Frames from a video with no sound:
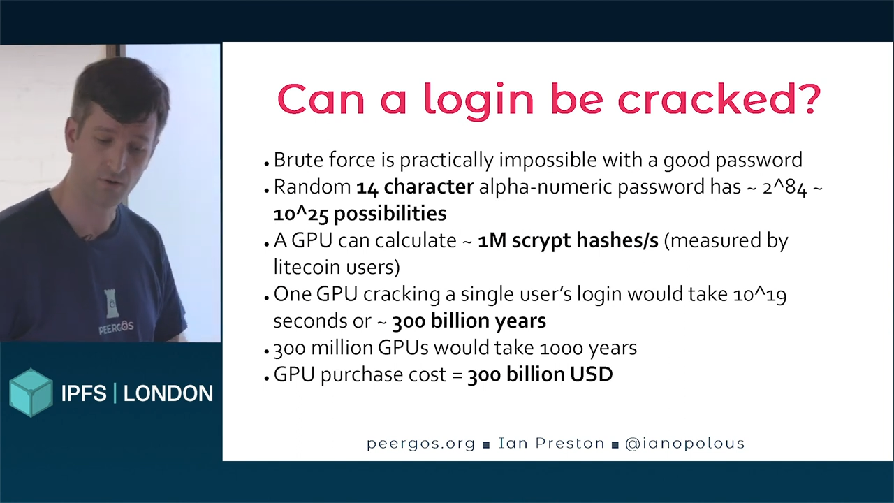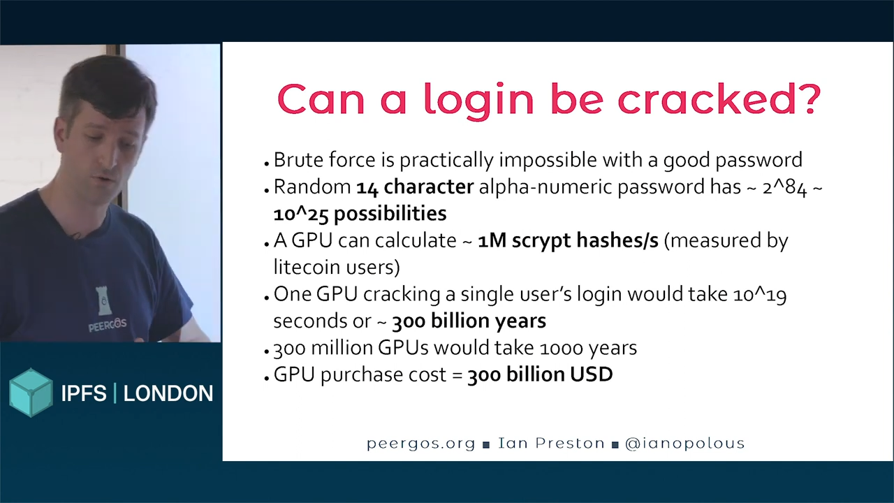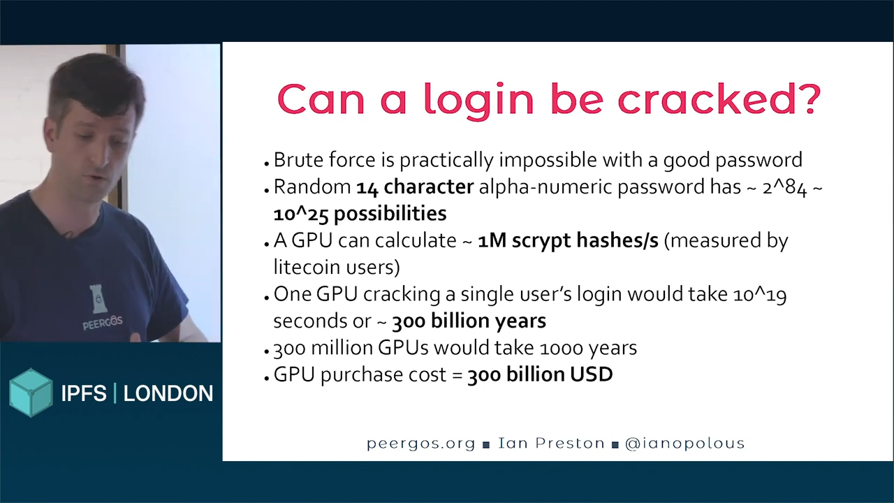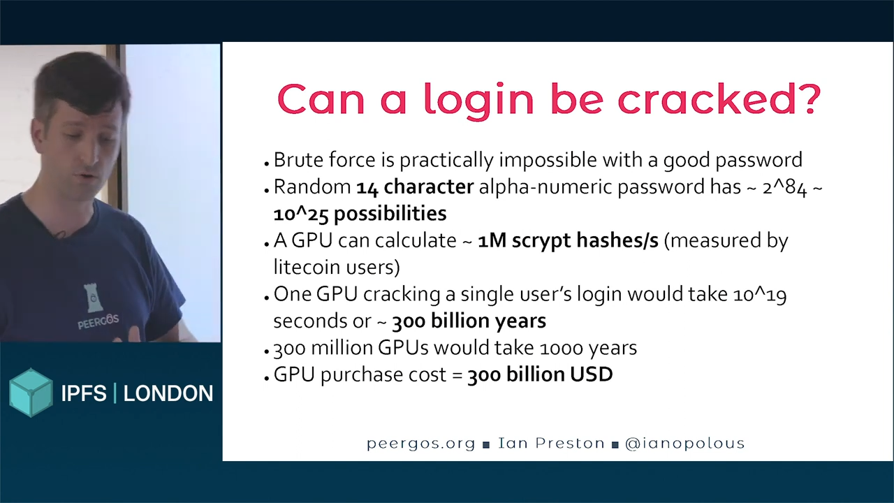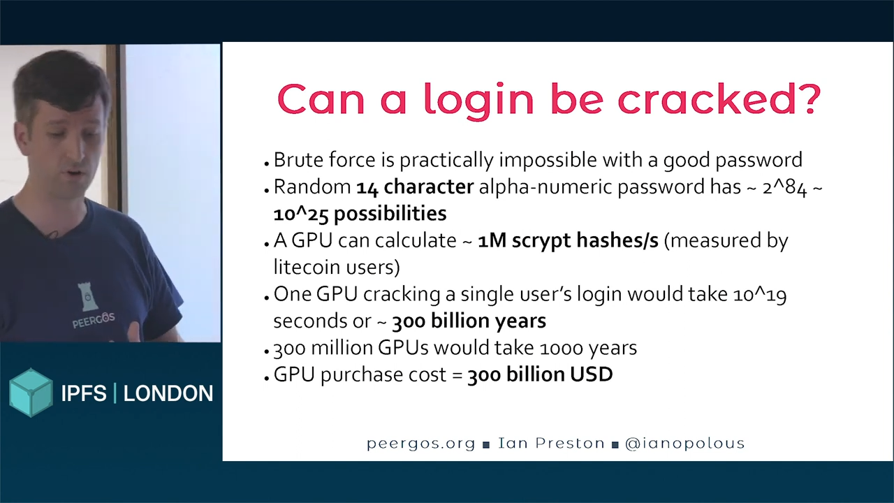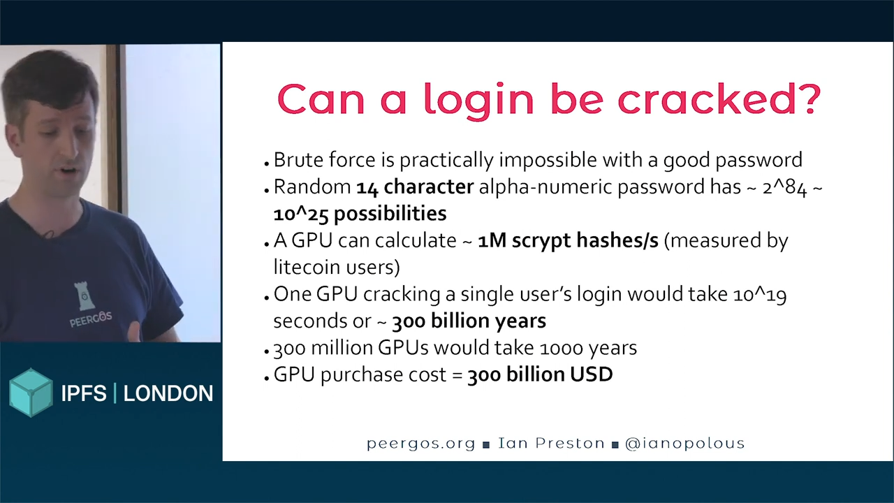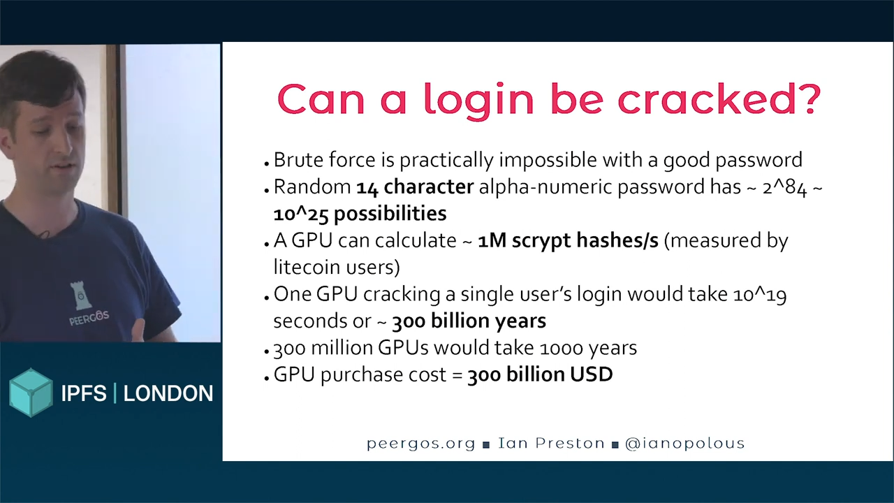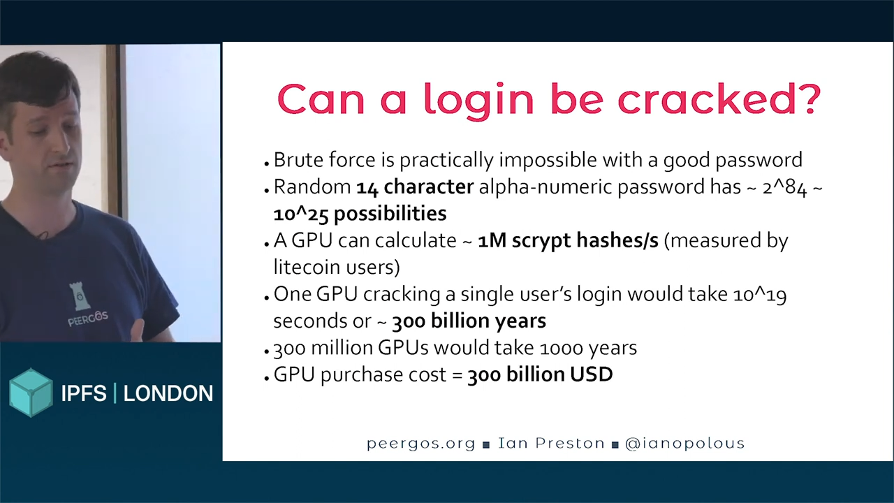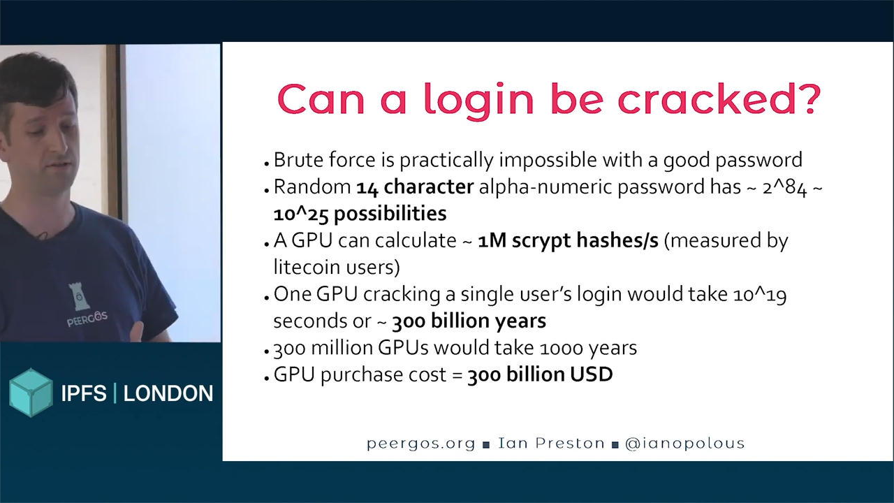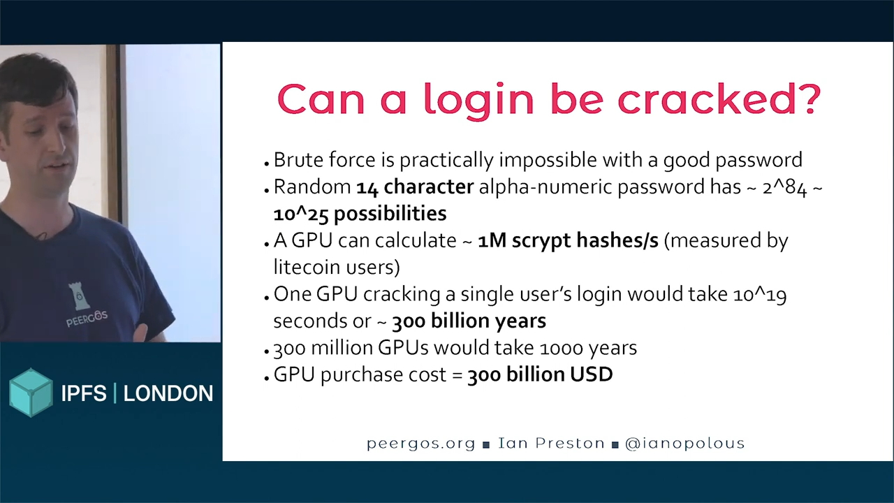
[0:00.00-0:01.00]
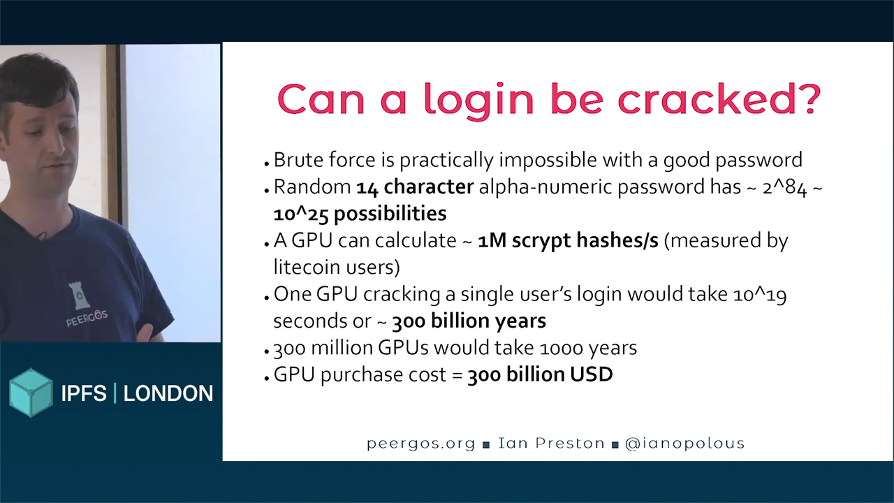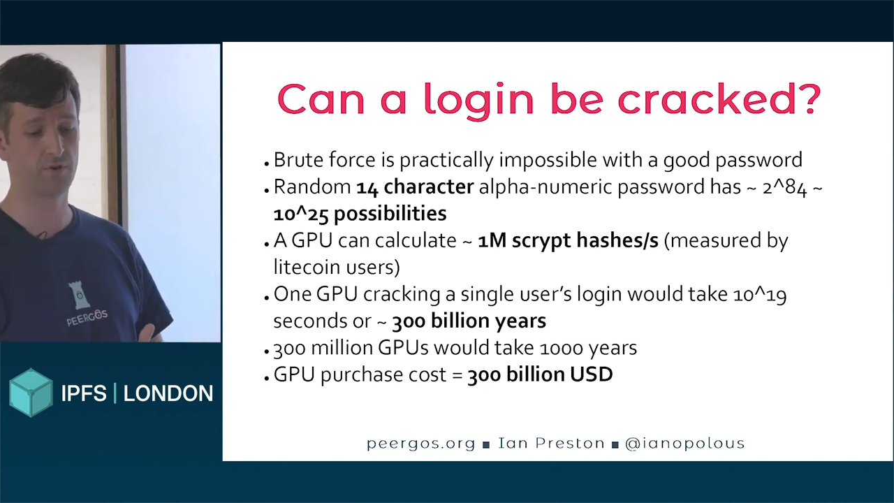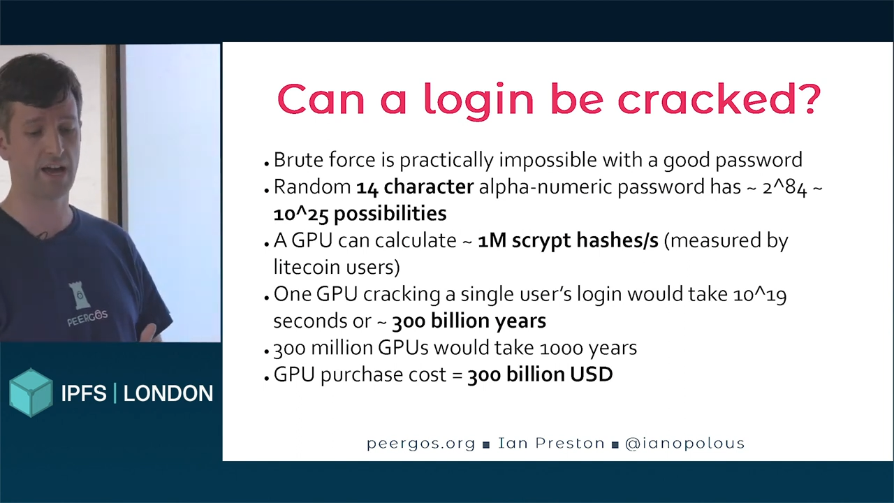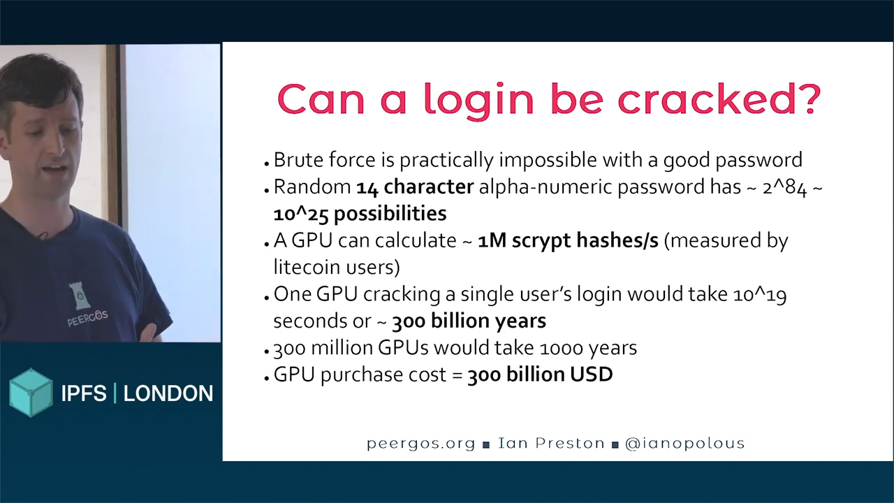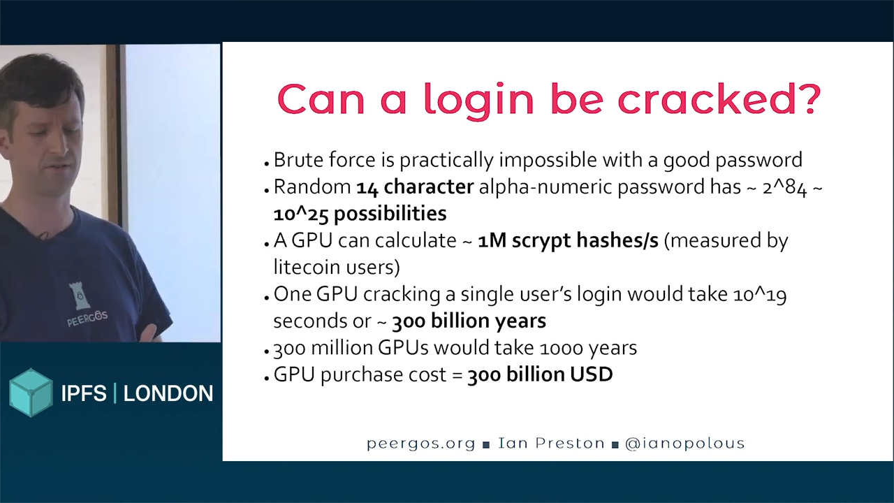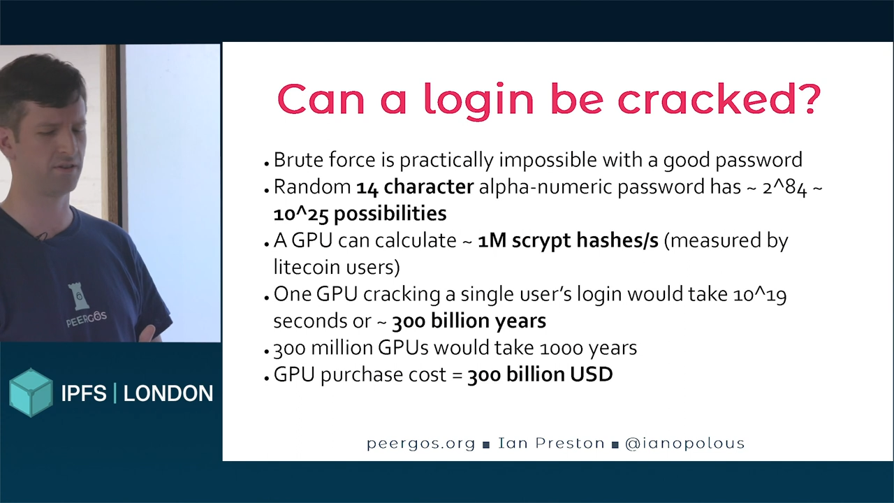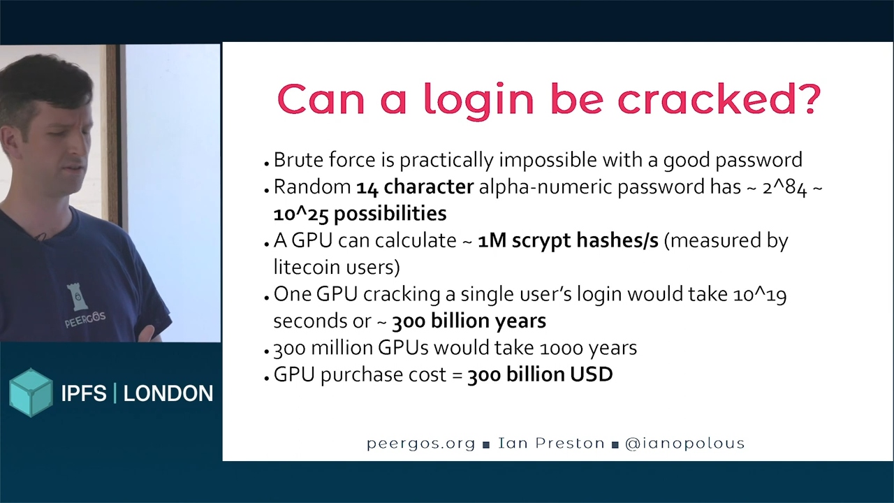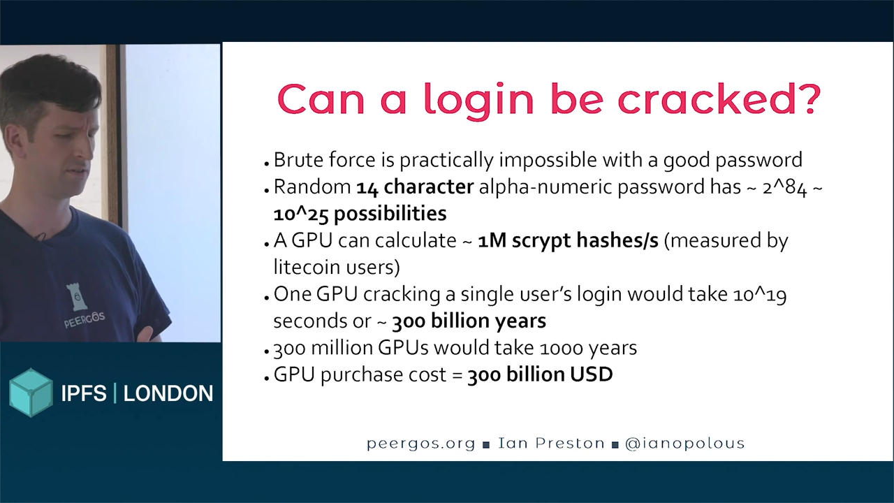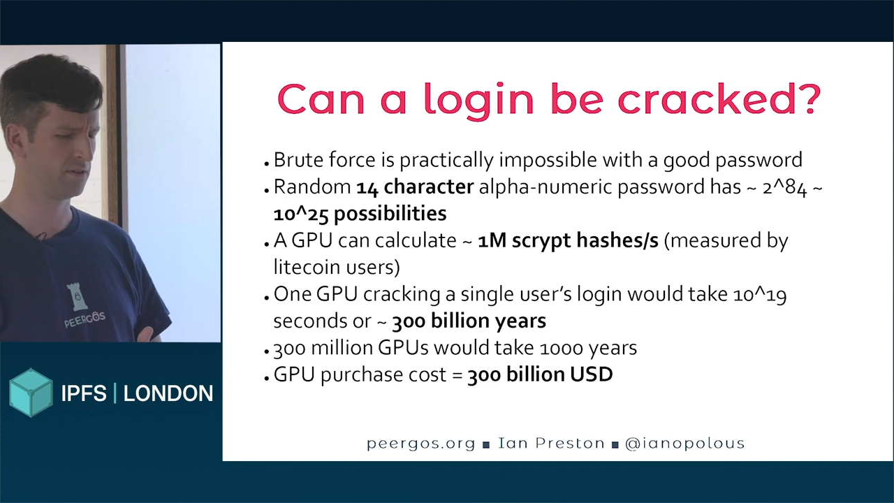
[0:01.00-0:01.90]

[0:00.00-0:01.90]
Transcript: or if you had